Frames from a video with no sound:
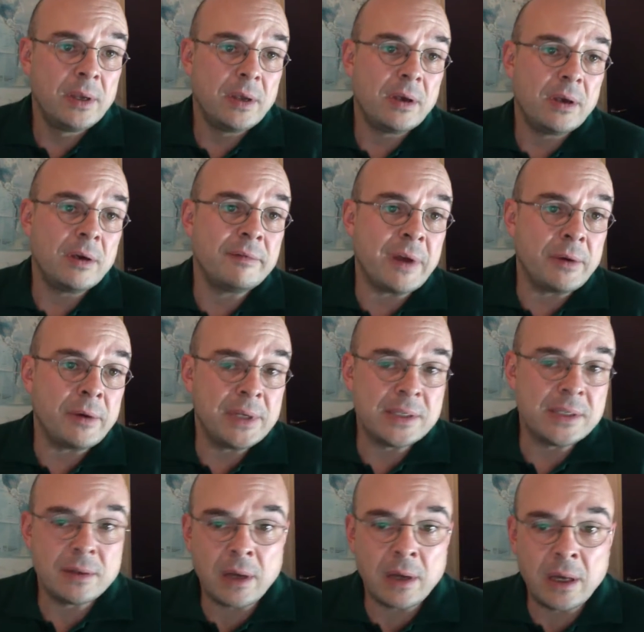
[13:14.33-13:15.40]
varies
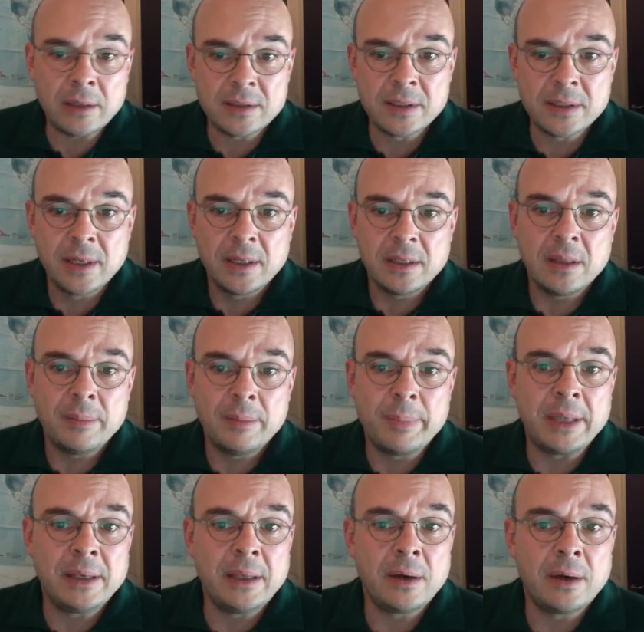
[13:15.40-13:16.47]
a lot,
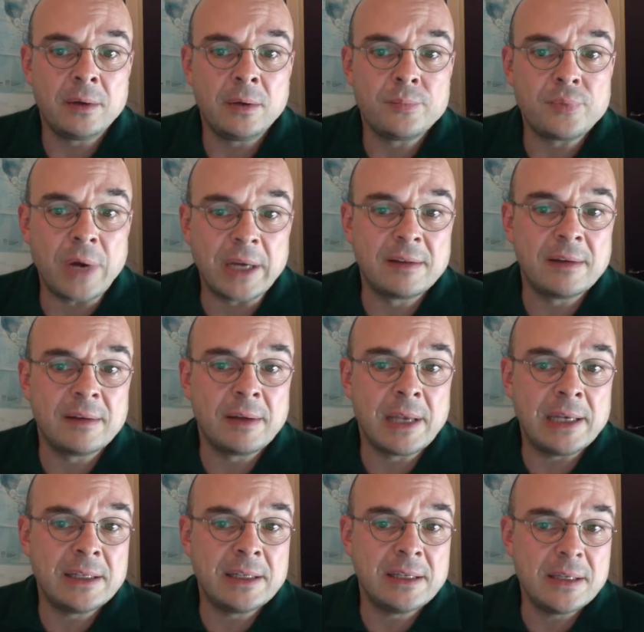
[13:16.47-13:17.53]
depending on the
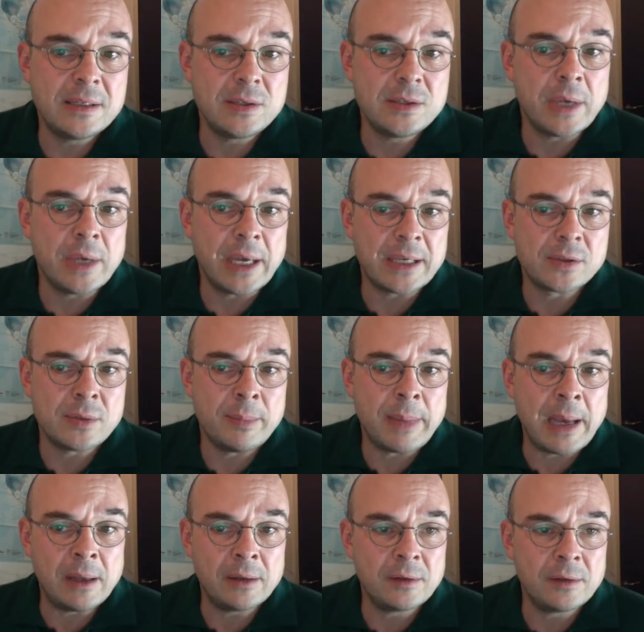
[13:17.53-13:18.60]
practicalities to cast a
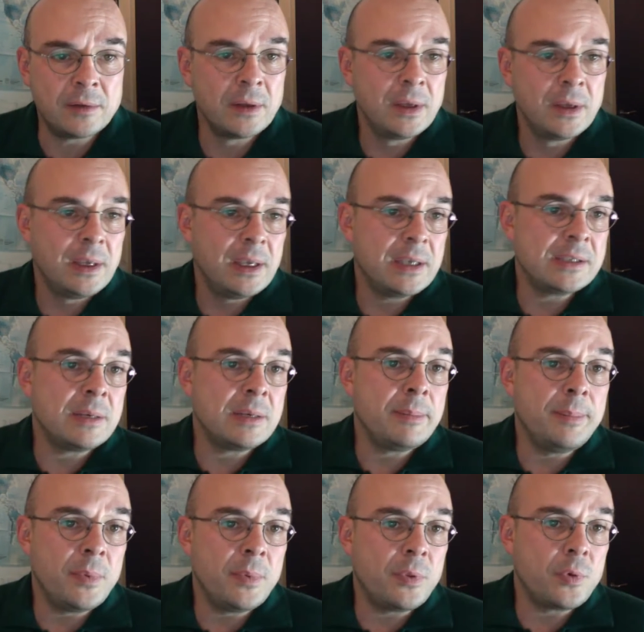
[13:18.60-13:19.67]
ballot. Is it
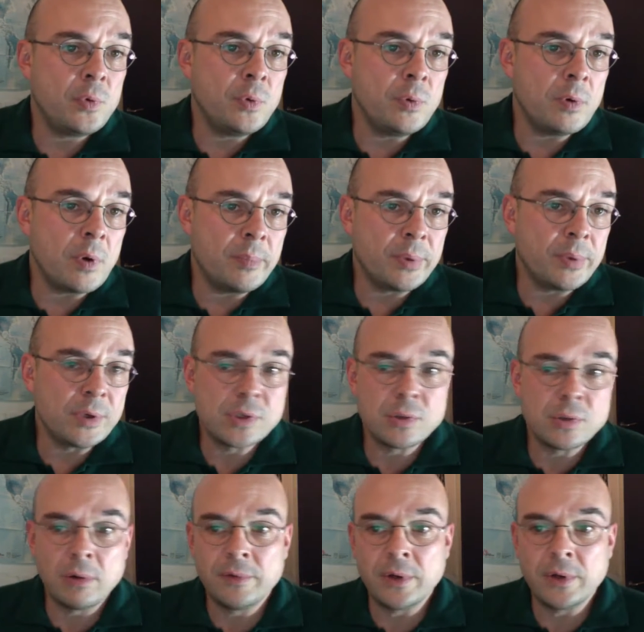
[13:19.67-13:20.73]
through
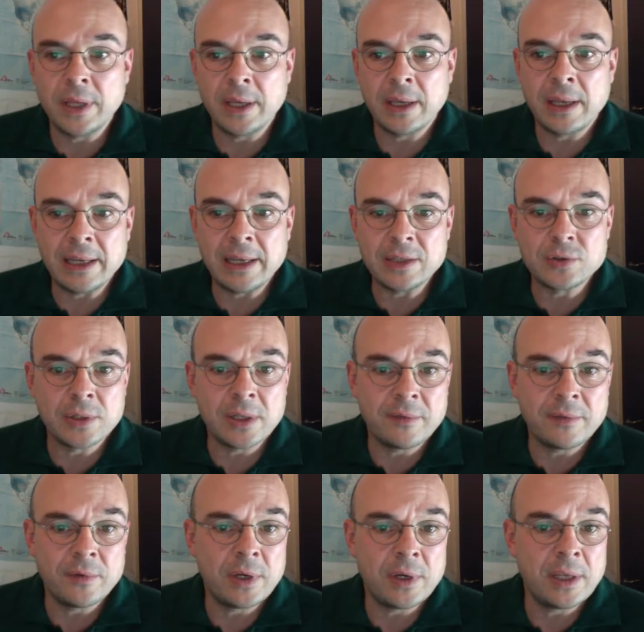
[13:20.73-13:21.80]
postal voting, electronic
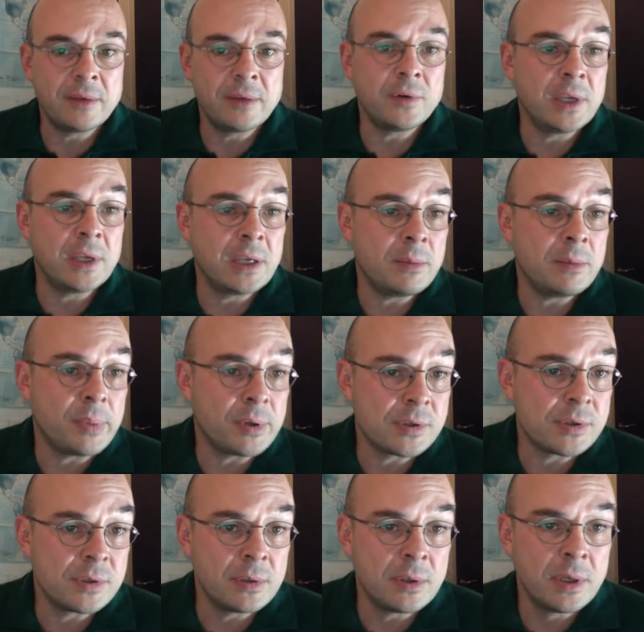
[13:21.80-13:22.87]
voting, voting in
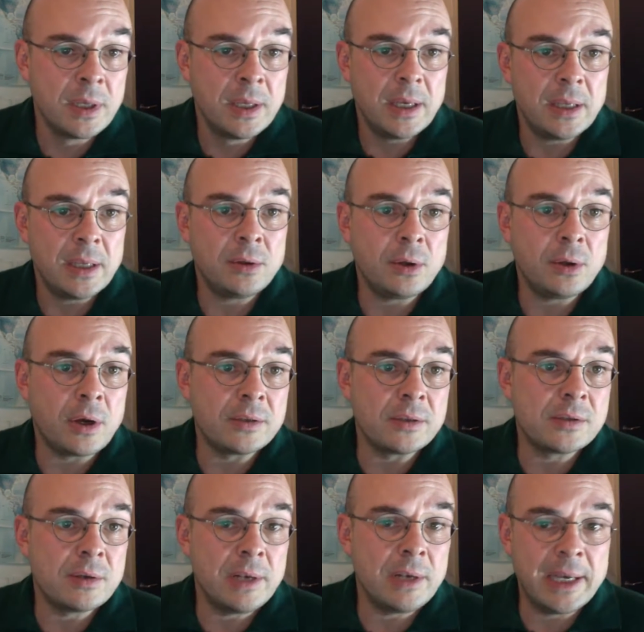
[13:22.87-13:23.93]
person in the
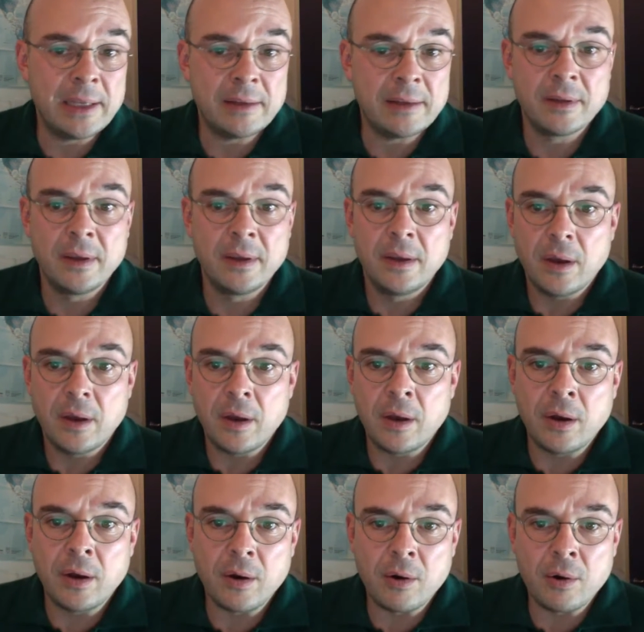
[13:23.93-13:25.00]
consulate,
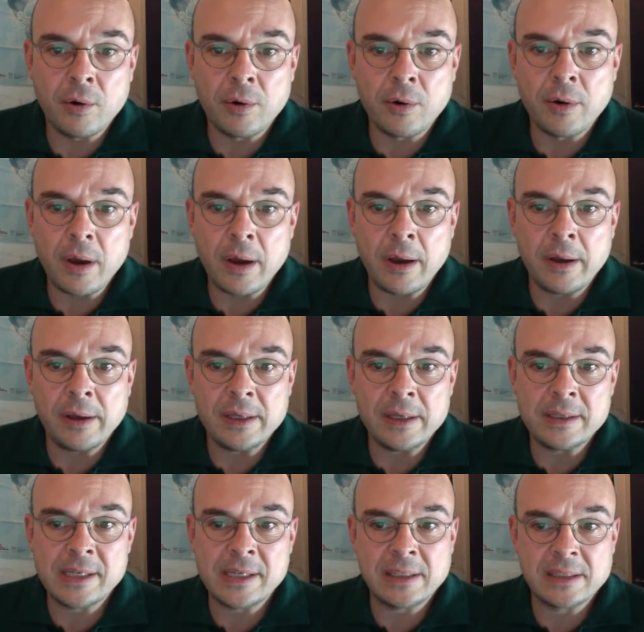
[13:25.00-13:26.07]
or
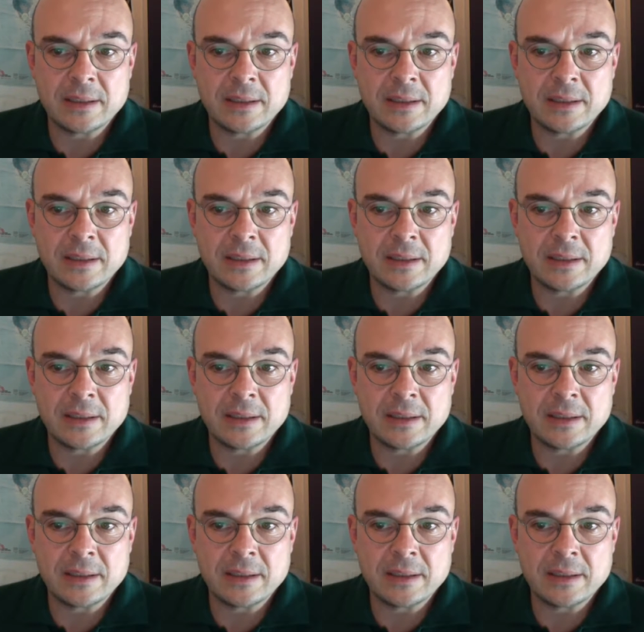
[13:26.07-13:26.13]
is it,